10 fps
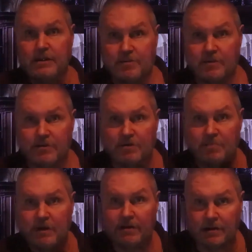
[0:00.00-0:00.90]
is blended
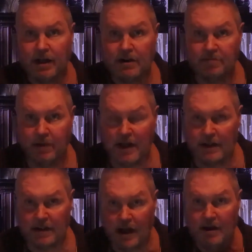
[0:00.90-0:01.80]
with the spirit and God's
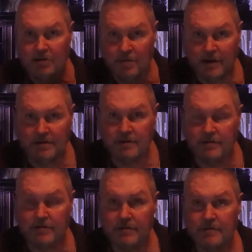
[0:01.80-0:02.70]
and God's
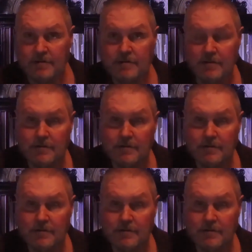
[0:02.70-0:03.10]
presence.